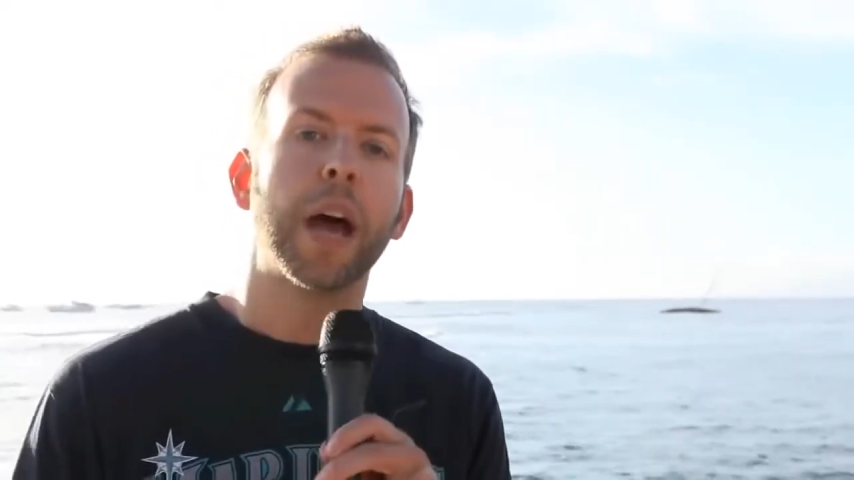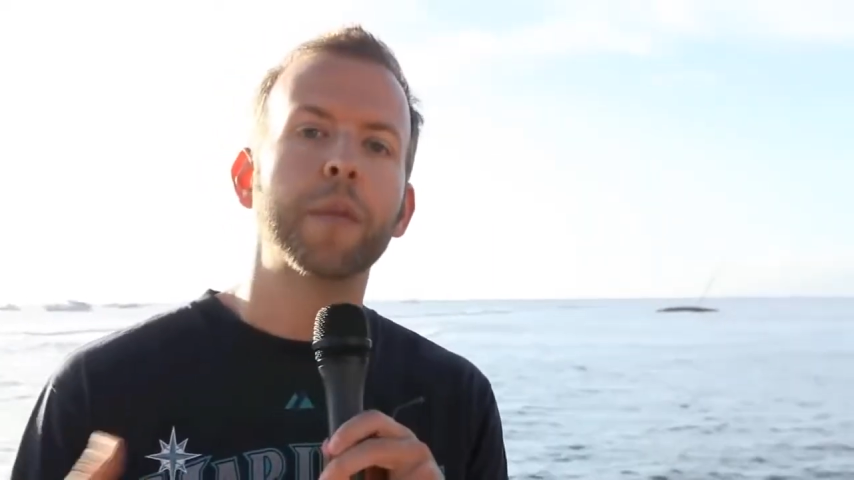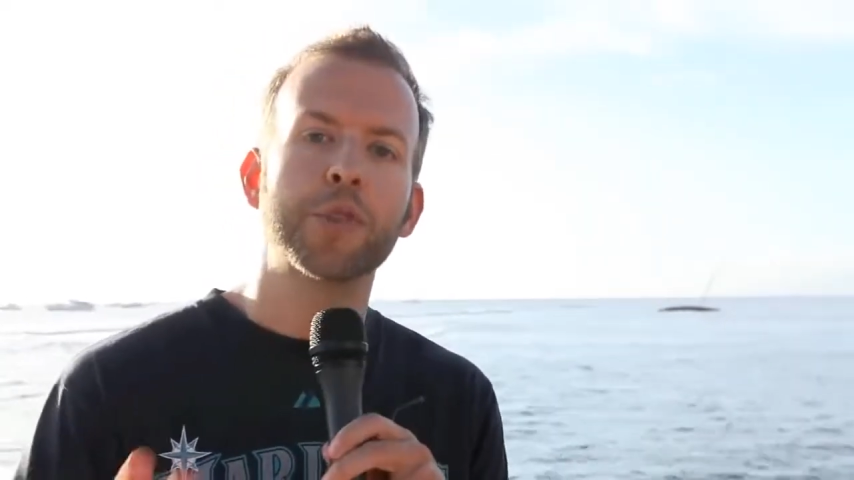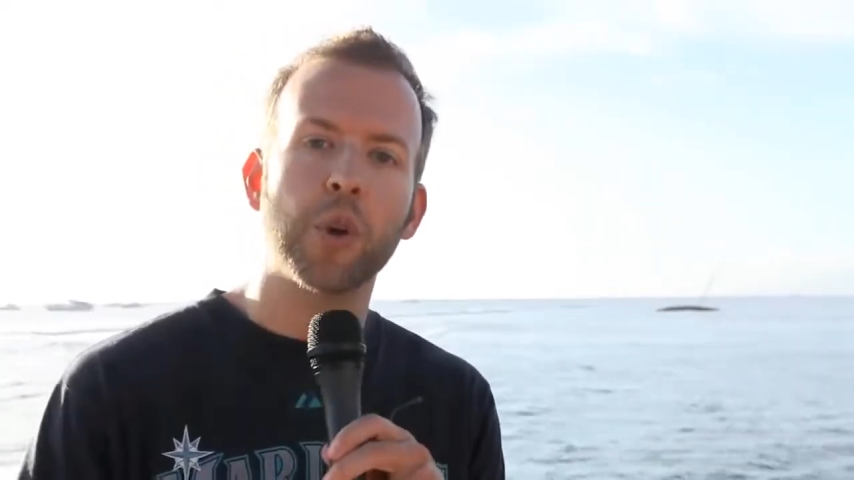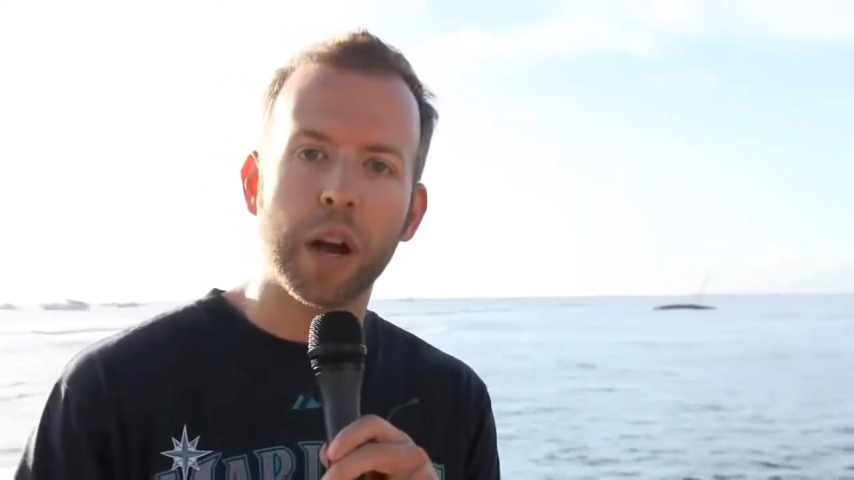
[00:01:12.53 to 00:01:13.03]

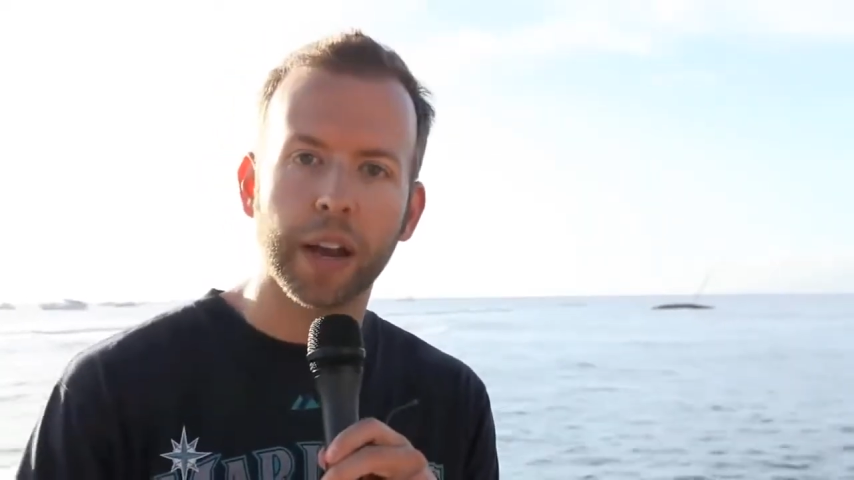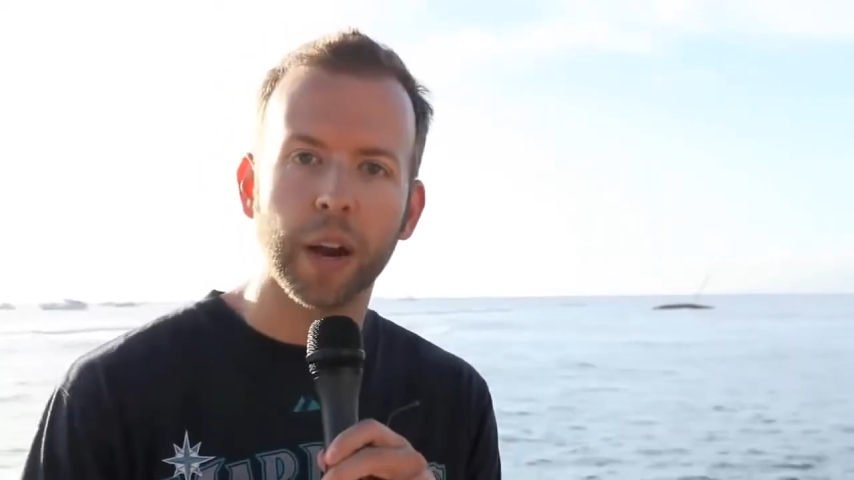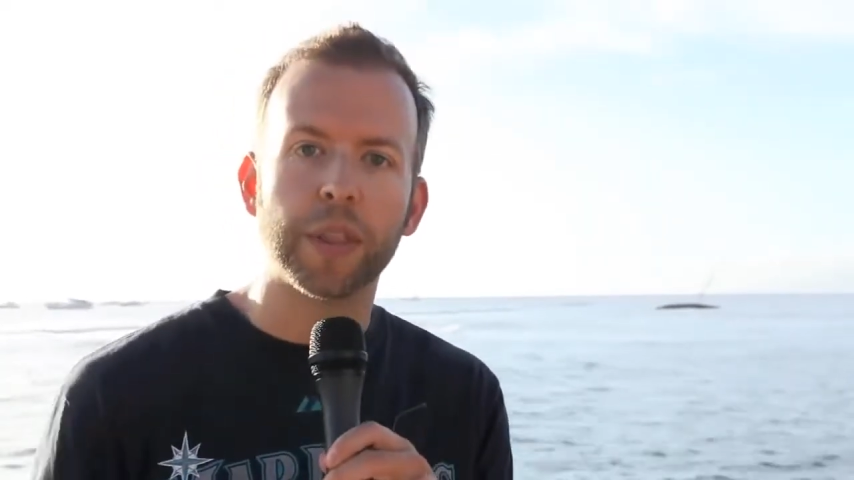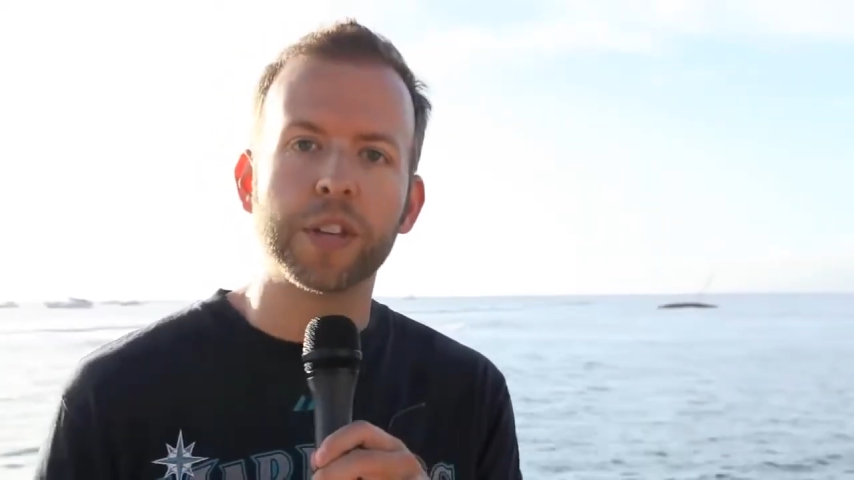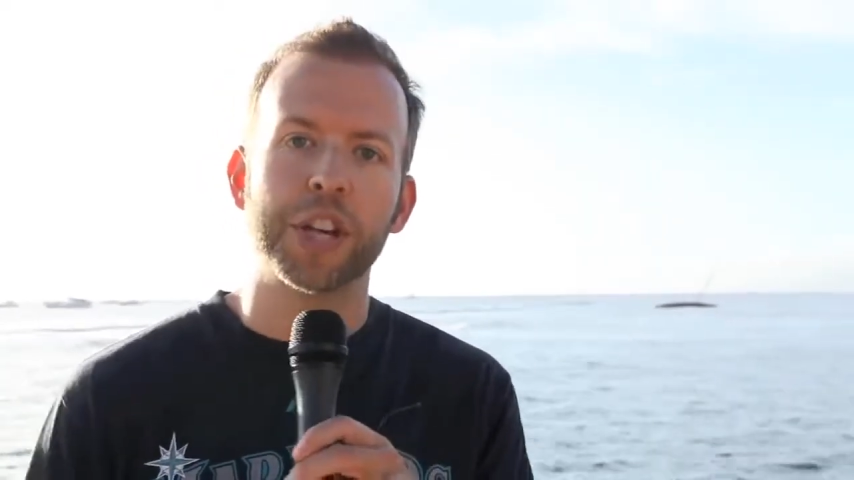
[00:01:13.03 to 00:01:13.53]
I'm strong. I
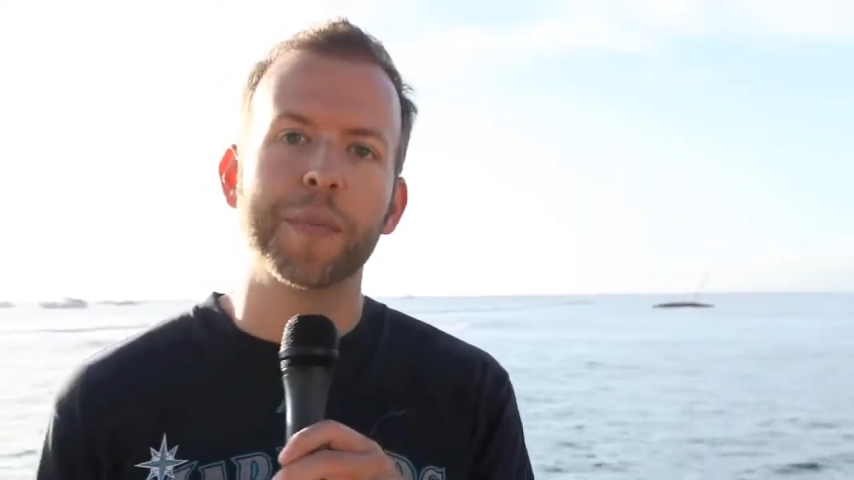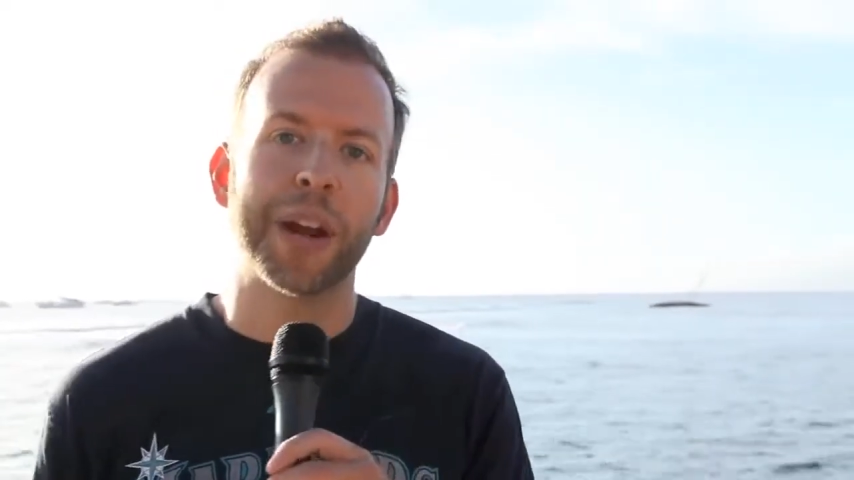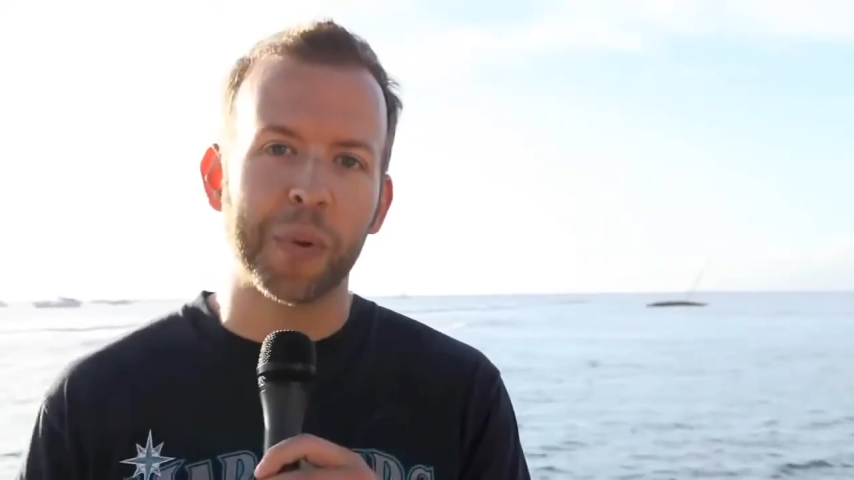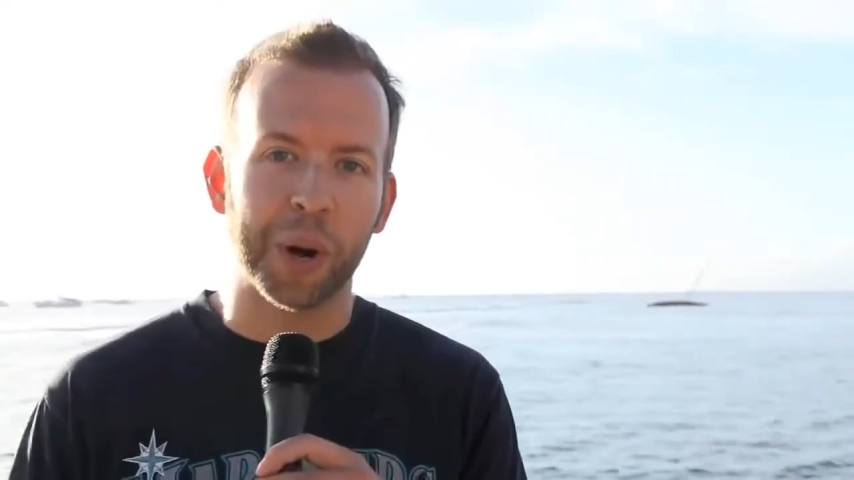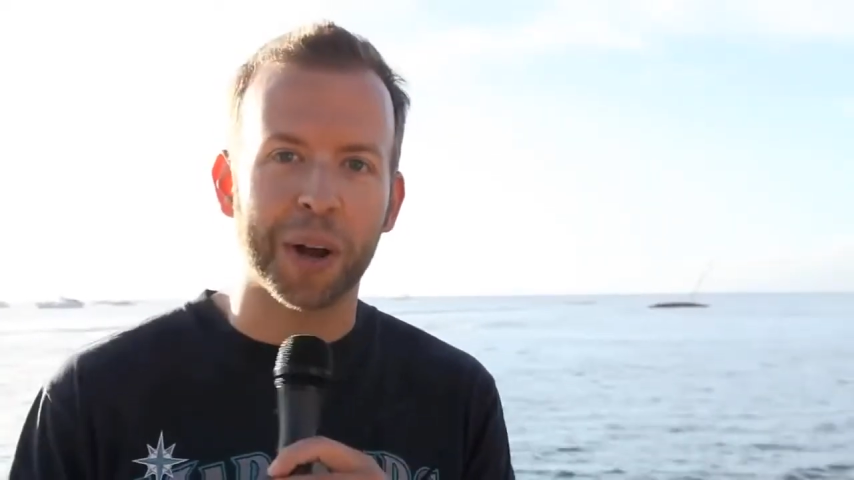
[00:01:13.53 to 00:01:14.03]
go to the gym
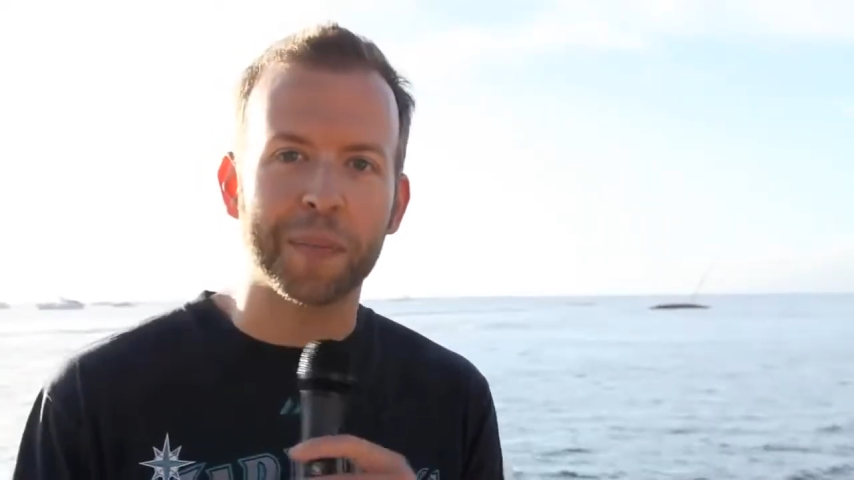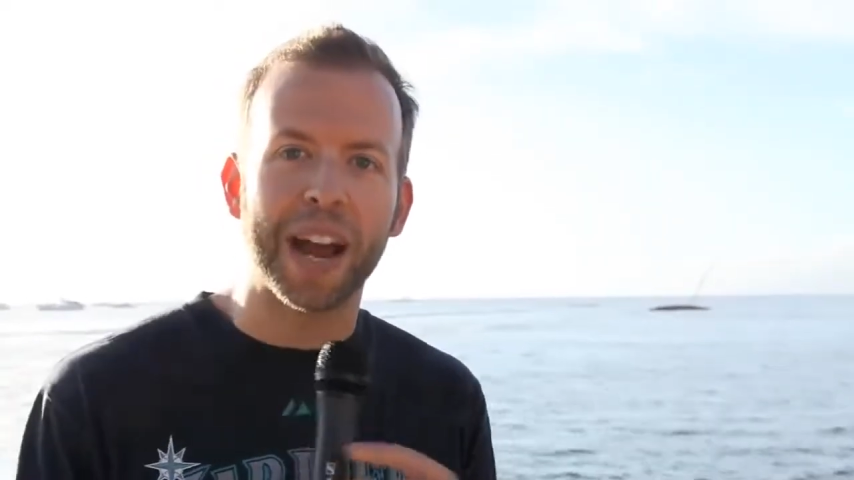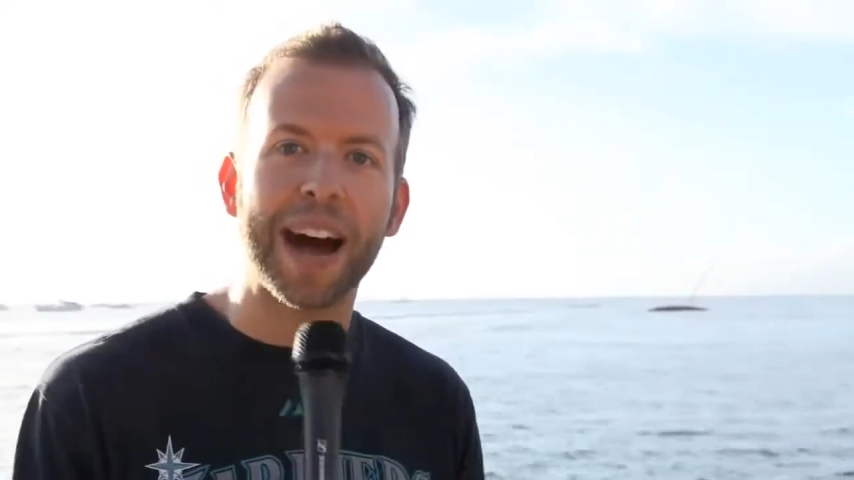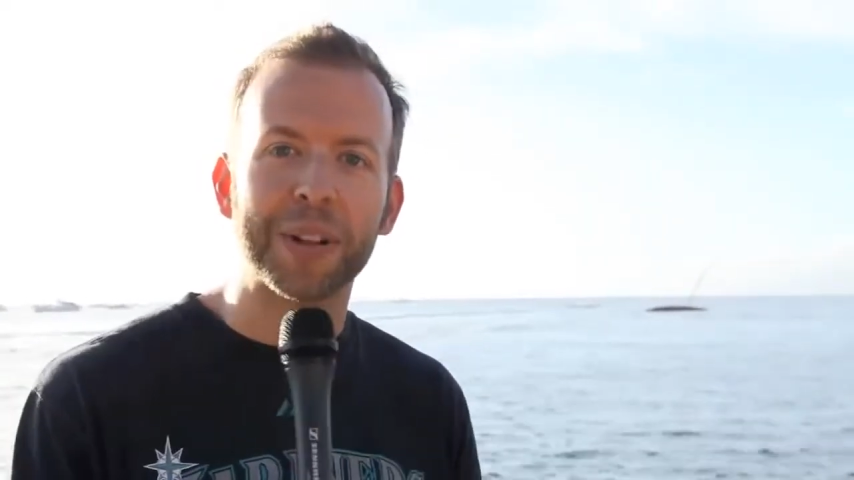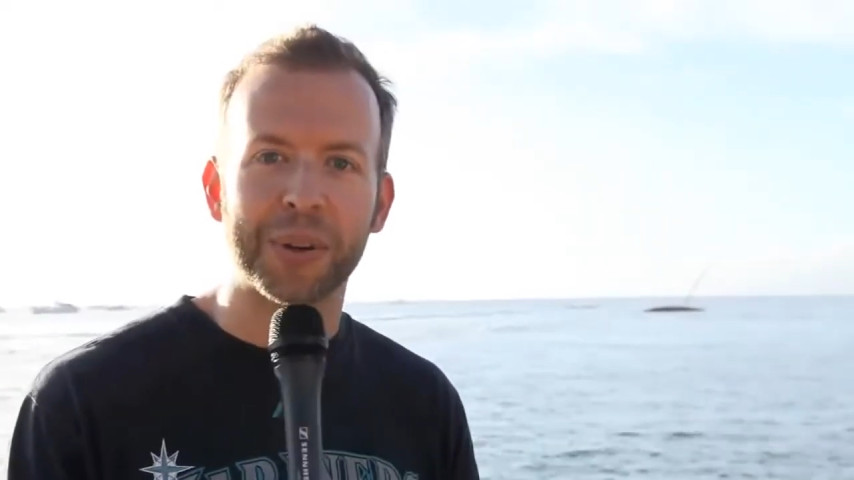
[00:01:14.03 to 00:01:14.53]
and I work on
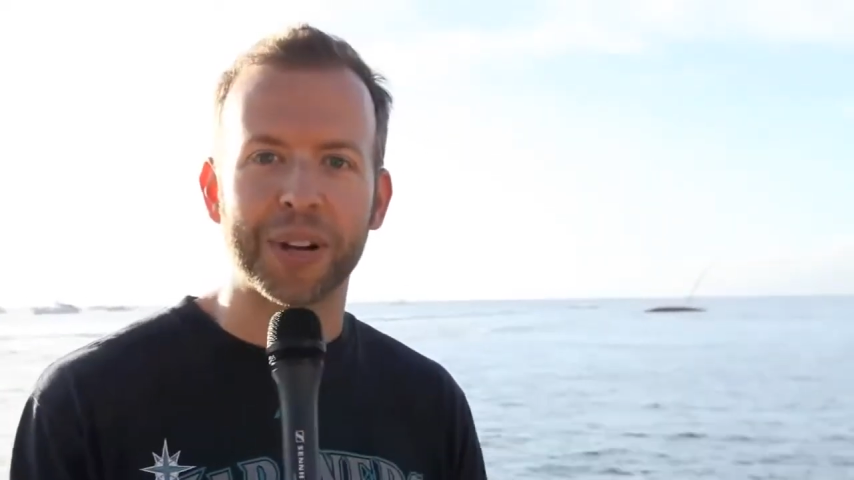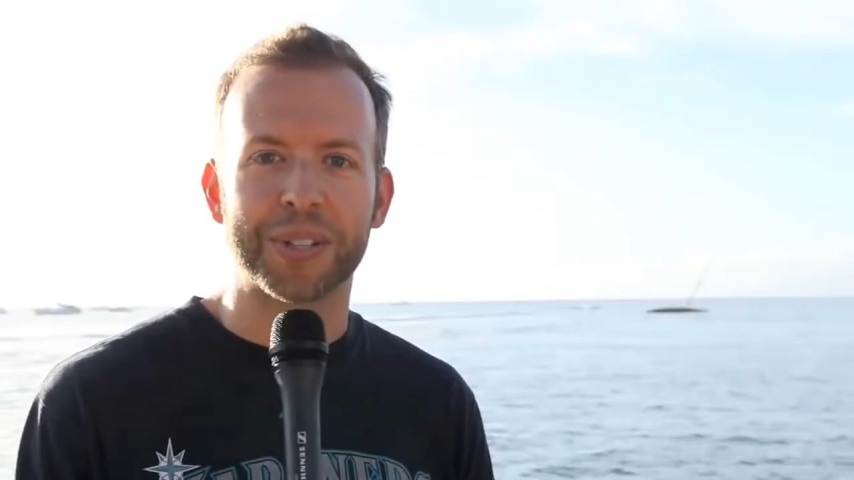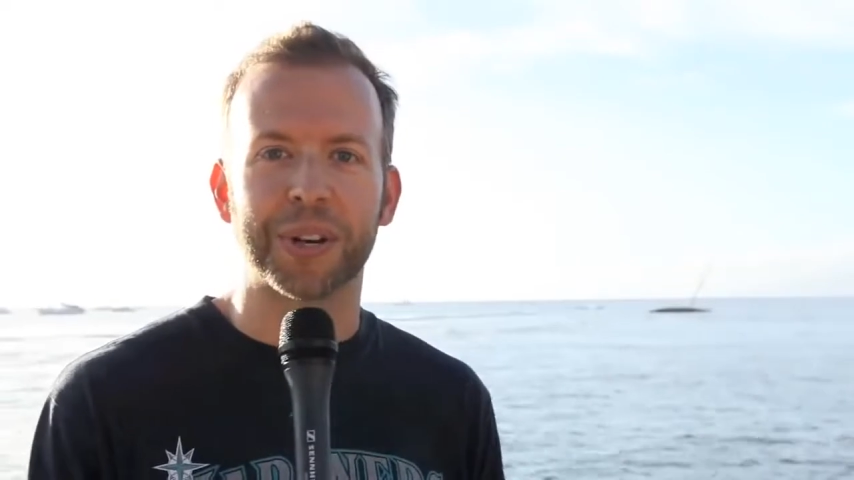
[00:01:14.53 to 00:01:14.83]
my Altoids.